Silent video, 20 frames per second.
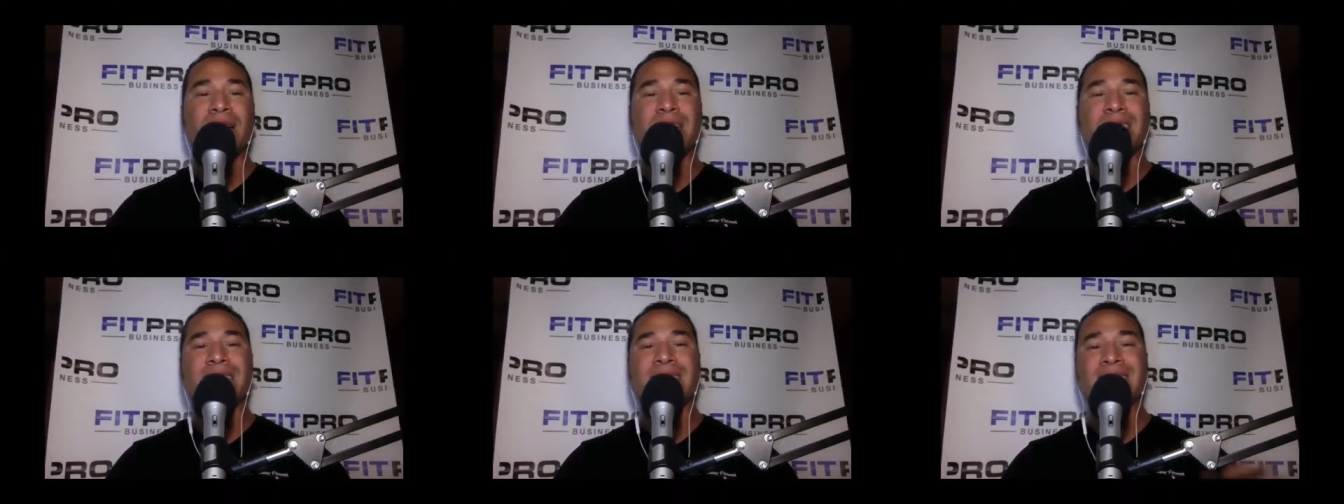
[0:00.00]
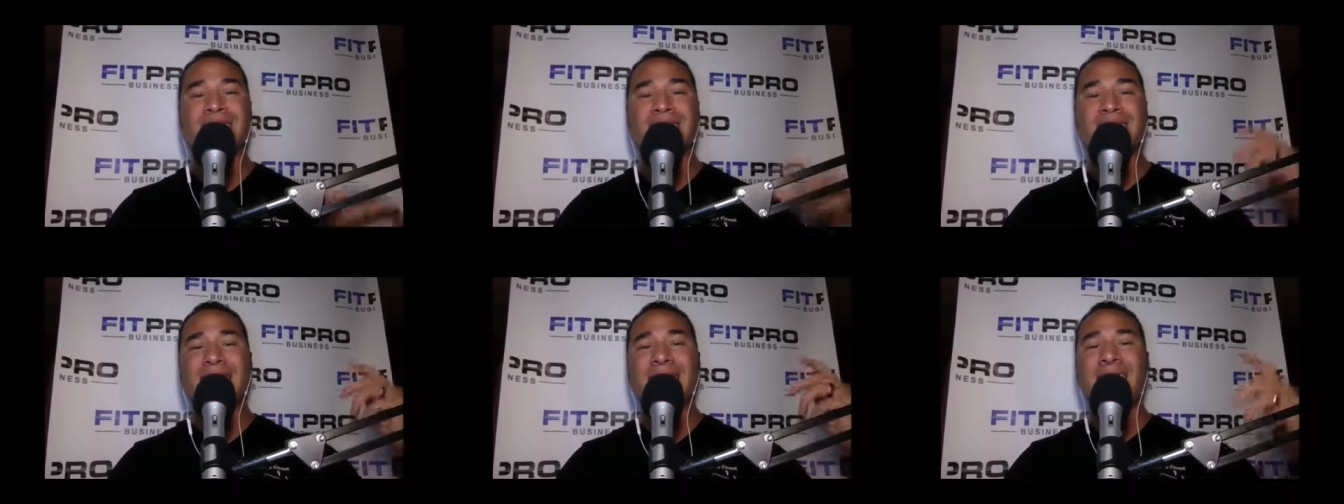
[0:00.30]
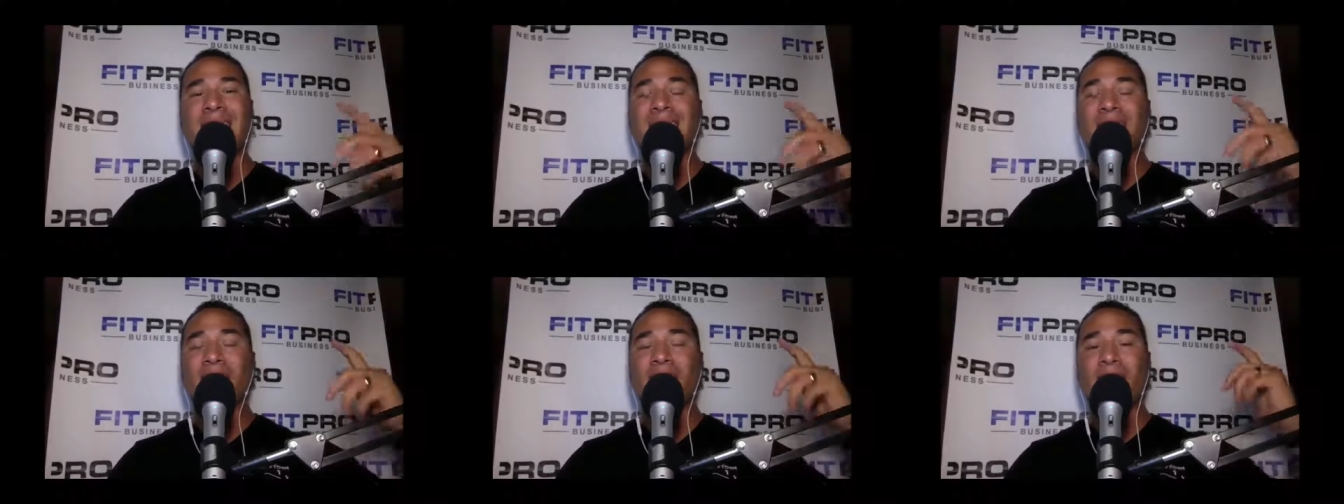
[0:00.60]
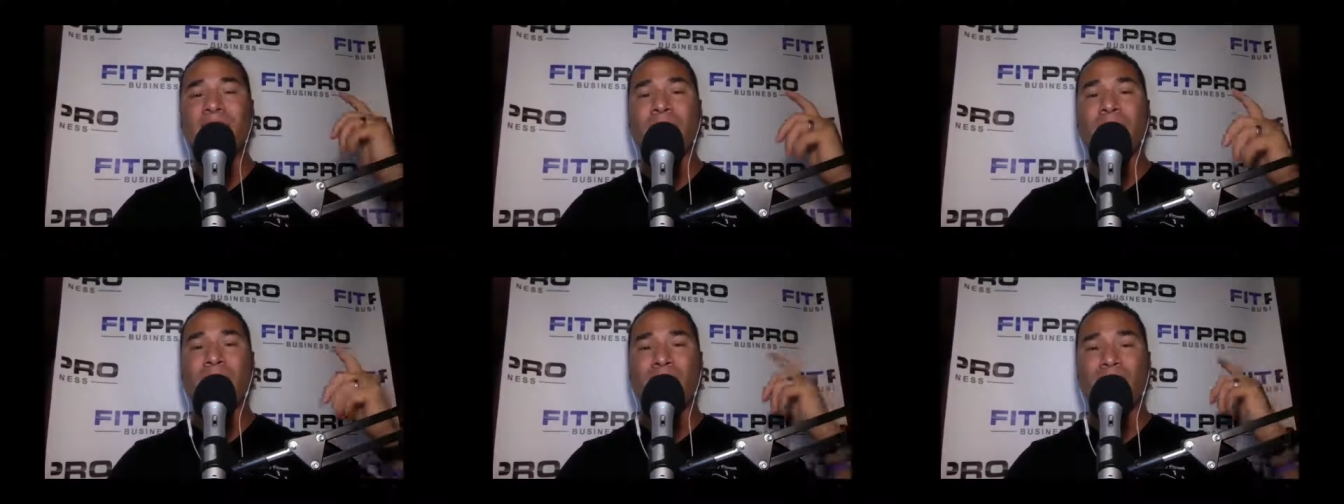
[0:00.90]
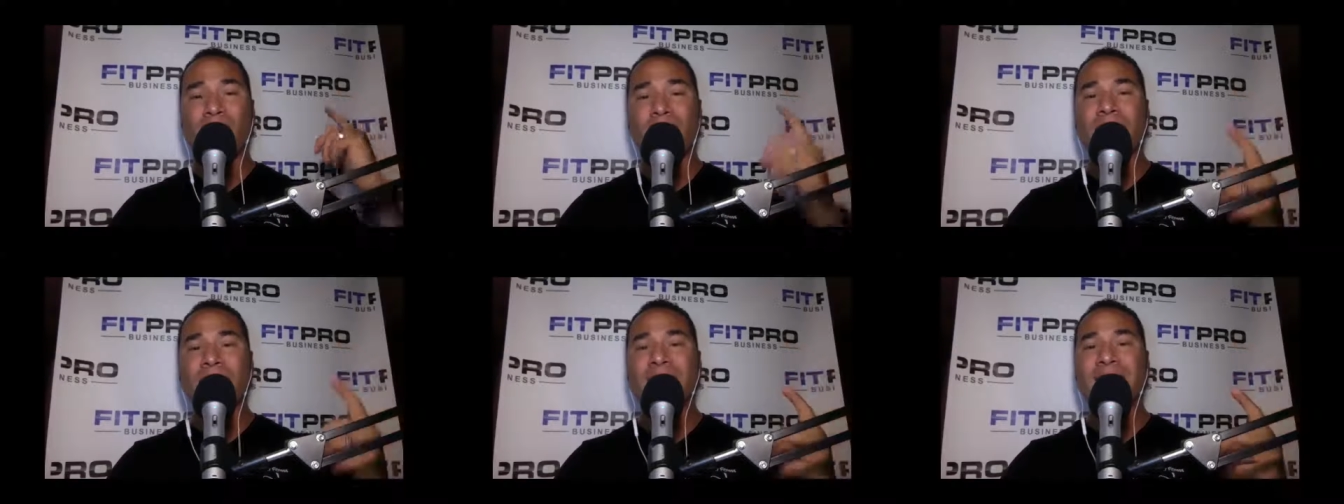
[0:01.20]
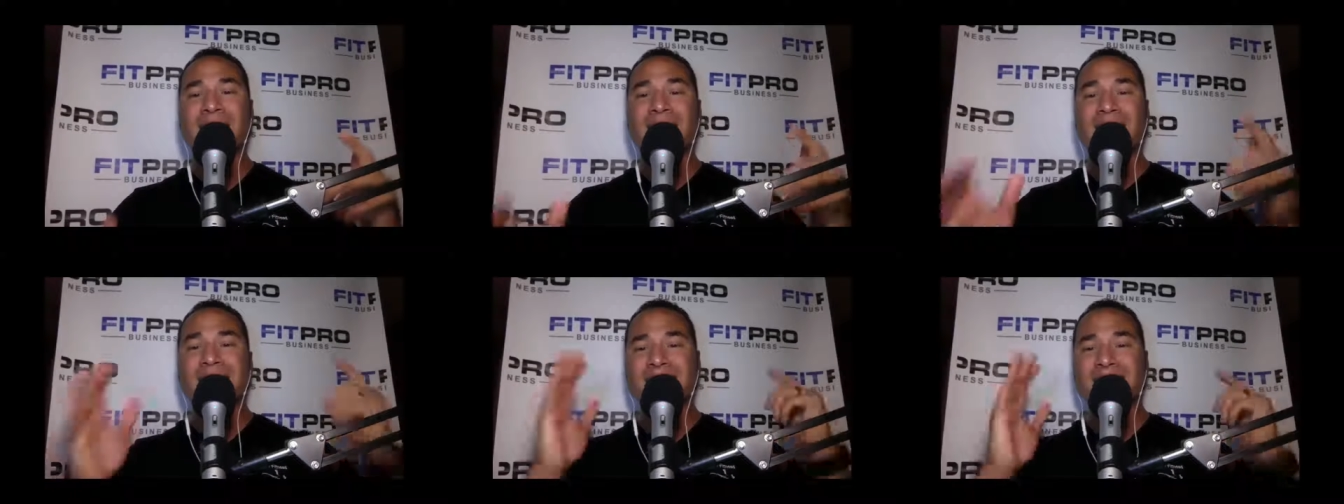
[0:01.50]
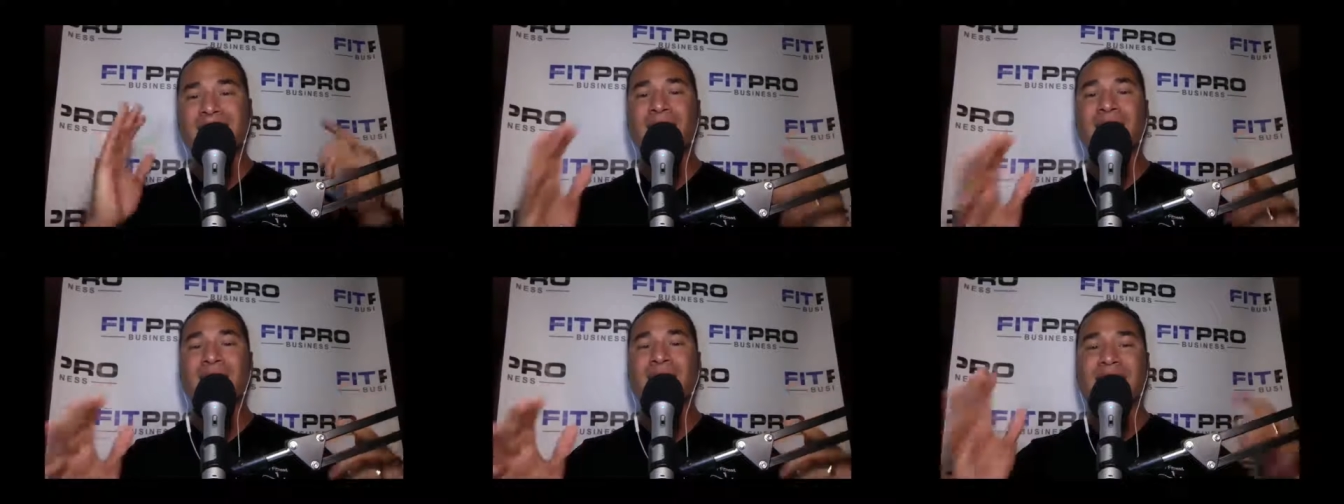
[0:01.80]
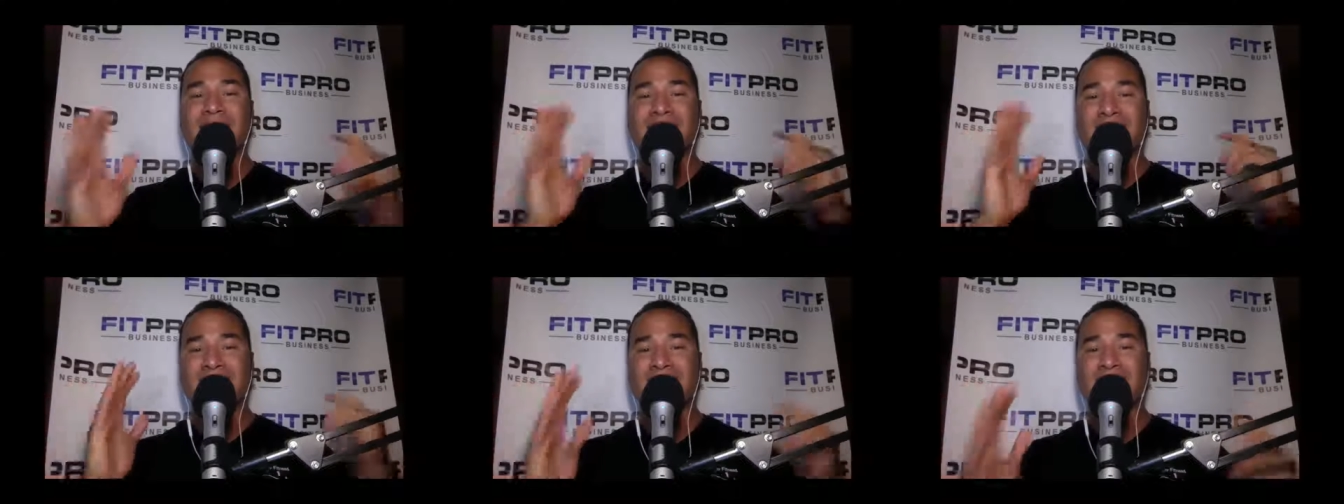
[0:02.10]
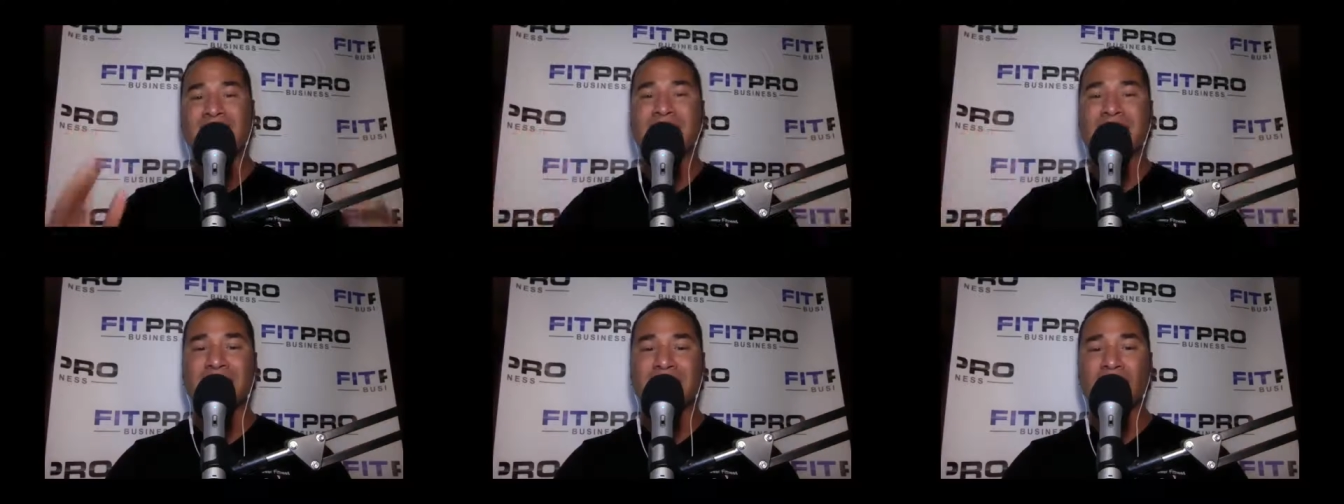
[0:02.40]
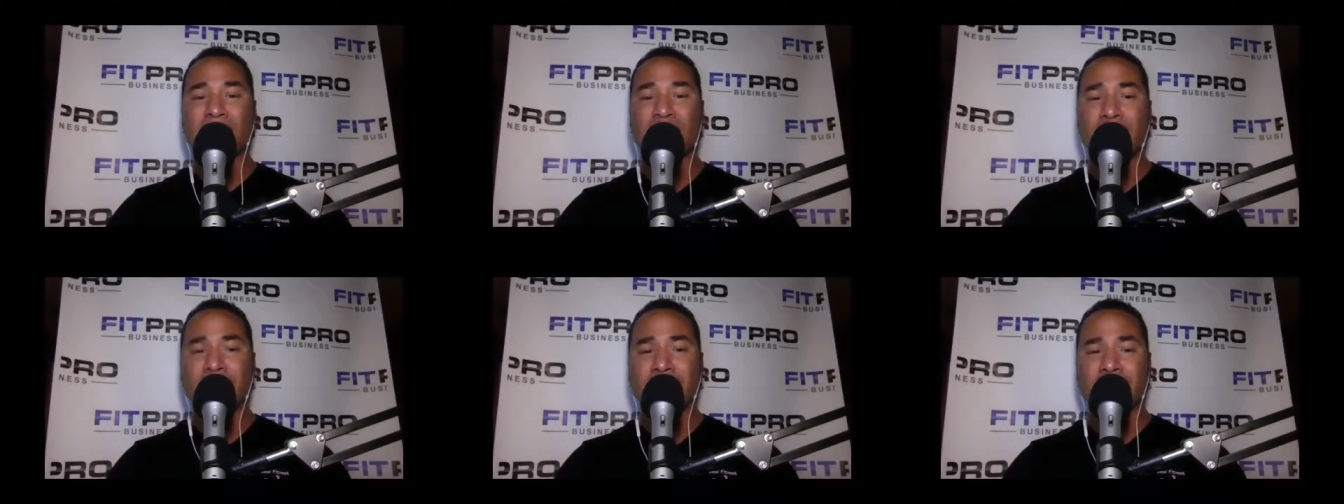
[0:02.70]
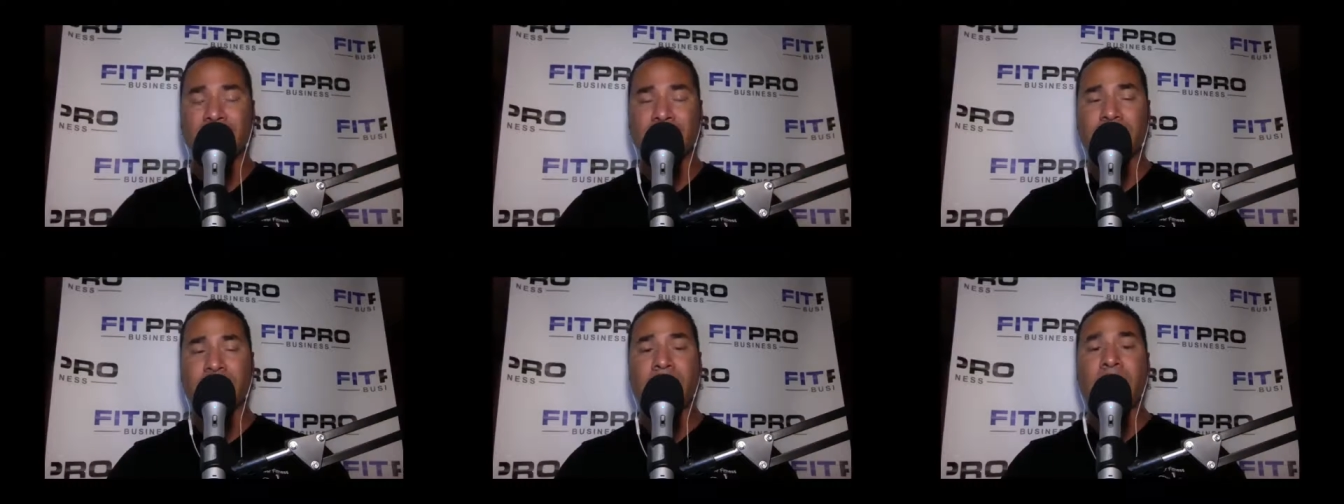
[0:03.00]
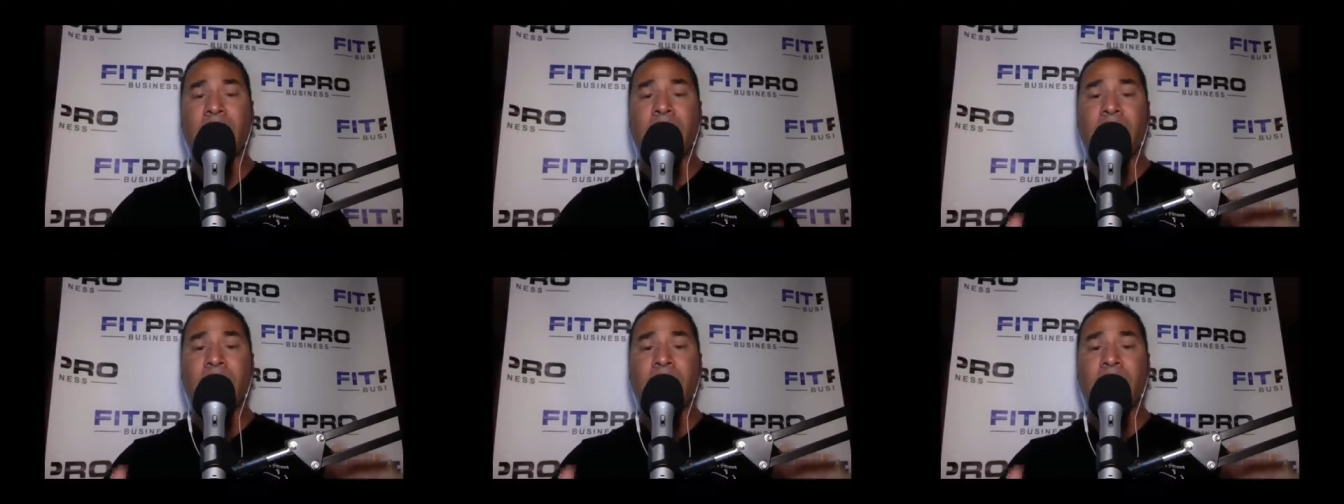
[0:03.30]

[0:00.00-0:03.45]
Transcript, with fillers: in. Today is all about marketing, sales, and lead generation.